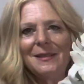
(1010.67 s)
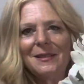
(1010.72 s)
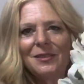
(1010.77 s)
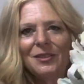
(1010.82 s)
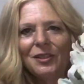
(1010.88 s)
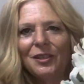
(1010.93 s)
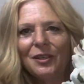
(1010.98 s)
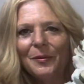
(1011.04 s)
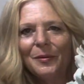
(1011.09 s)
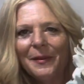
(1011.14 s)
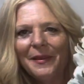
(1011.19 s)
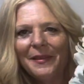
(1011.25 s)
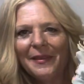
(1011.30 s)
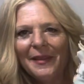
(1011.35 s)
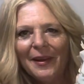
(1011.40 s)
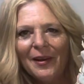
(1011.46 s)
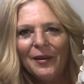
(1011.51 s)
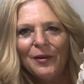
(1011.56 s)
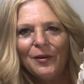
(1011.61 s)
and gentlemen,
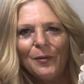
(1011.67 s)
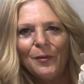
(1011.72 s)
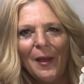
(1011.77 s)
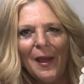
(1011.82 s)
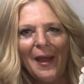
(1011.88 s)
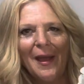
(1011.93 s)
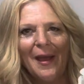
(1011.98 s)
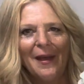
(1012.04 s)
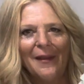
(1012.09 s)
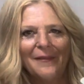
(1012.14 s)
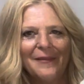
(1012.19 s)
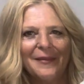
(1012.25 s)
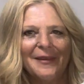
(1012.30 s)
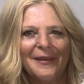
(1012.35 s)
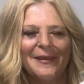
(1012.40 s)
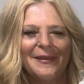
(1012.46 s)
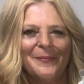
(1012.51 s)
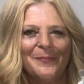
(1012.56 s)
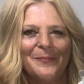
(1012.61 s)
there you have it.
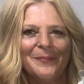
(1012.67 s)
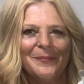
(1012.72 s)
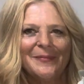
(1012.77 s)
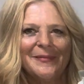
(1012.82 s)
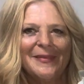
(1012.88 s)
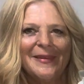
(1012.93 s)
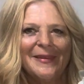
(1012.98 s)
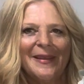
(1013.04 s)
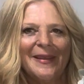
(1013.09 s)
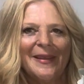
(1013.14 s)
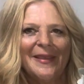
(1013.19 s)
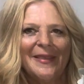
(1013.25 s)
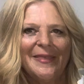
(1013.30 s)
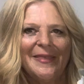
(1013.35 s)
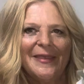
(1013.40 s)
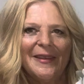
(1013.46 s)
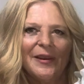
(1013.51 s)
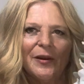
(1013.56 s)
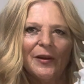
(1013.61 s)

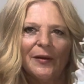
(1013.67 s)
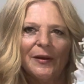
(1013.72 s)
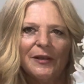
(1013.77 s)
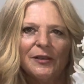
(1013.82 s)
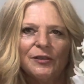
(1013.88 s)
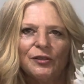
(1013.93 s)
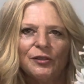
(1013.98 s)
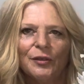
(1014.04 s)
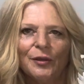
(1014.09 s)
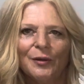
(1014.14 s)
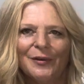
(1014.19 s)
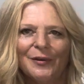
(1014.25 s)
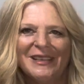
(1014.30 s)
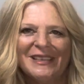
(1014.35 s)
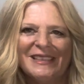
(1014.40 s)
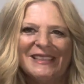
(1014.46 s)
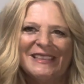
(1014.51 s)
There is your